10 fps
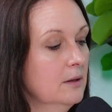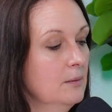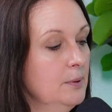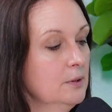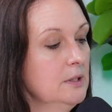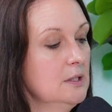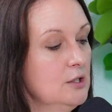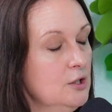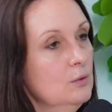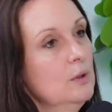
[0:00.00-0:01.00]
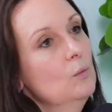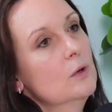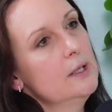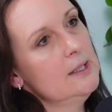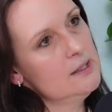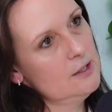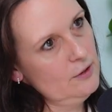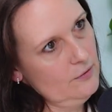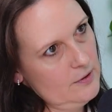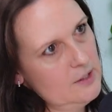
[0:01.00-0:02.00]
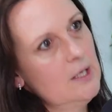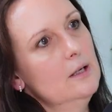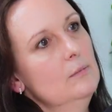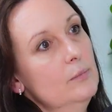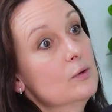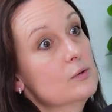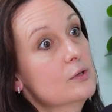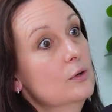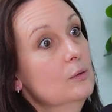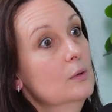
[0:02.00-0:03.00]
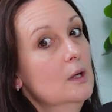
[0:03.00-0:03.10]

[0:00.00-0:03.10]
the building is doing what it needs to do for the tenant, but also,